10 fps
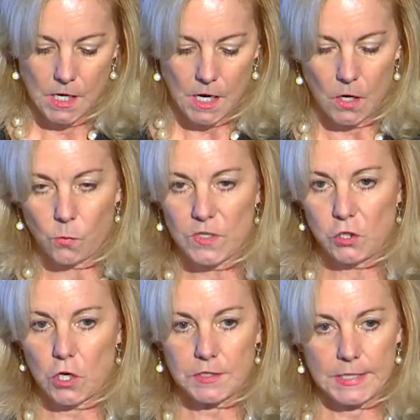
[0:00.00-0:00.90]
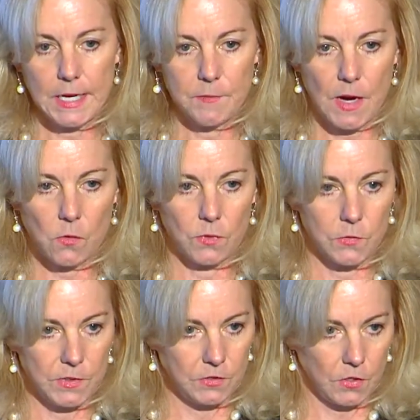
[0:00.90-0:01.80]
We just came out with
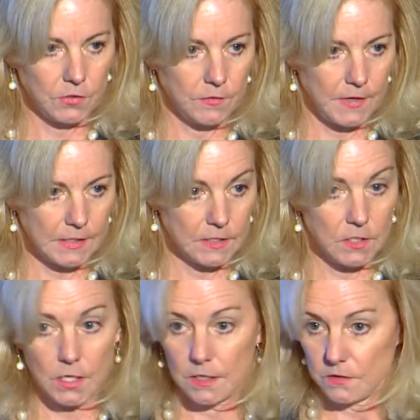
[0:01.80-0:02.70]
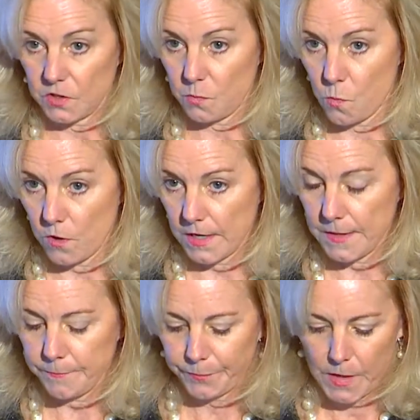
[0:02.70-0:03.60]
the results of that study this
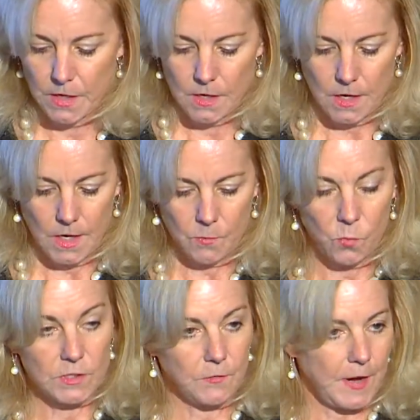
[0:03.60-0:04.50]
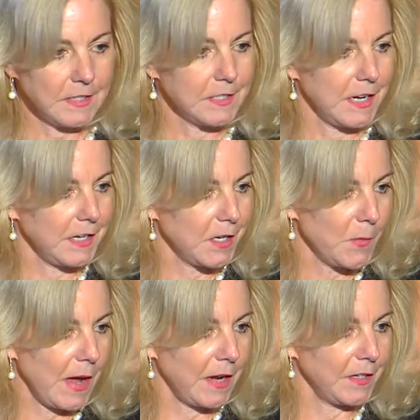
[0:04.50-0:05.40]
morning. What's fascinating
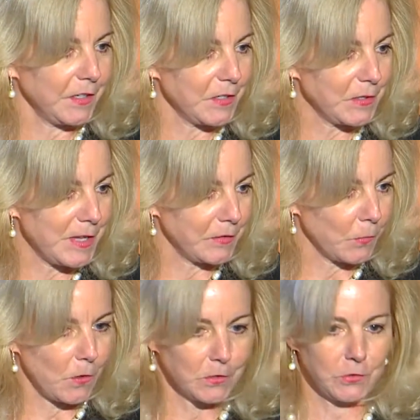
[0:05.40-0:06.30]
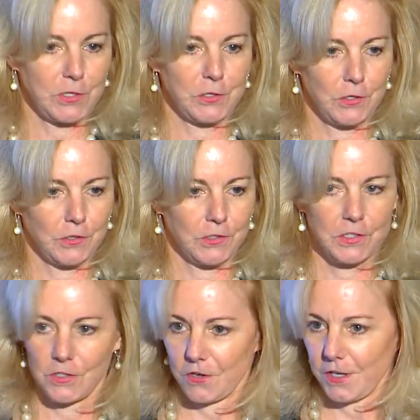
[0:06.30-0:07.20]
about it is that the Wall Street Journal
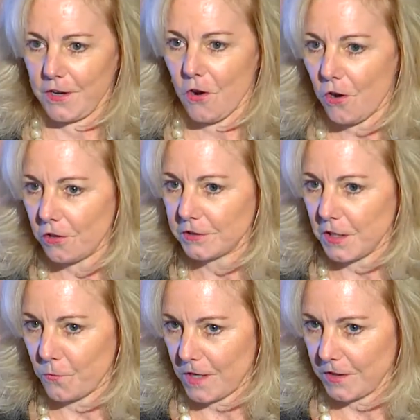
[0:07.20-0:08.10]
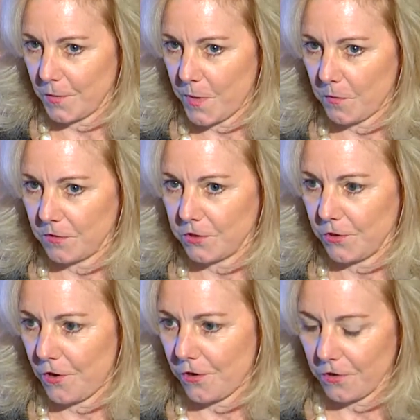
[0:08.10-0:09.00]
has already called and wants to publish
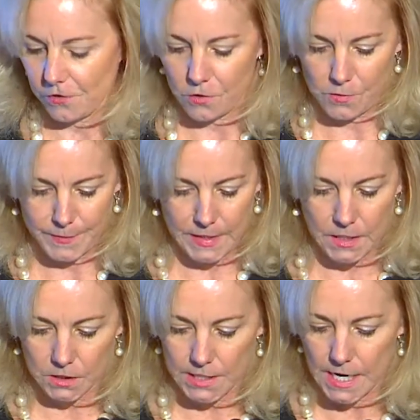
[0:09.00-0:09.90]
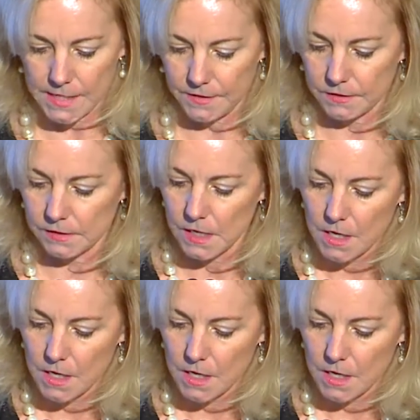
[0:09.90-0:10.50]
an article immediately on this.